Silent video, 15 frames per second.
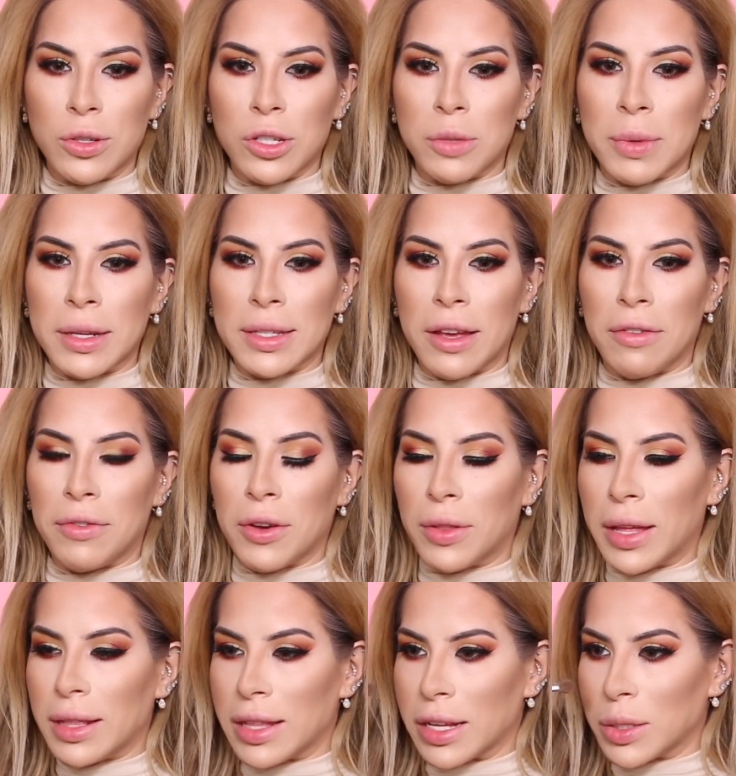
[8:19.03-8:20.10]
just because I feel
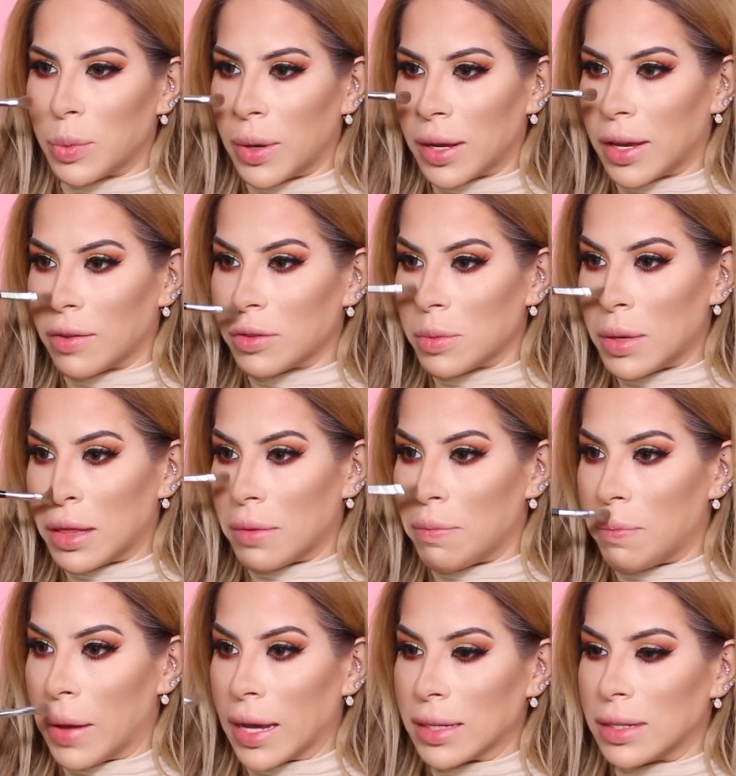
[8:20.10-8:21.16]
like that's what gives me the
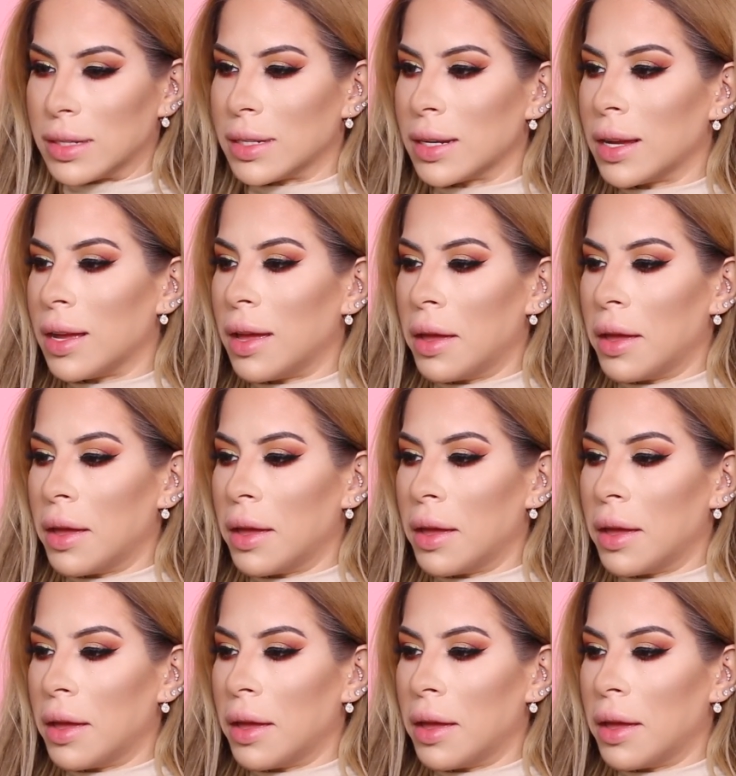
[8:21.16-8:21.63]
best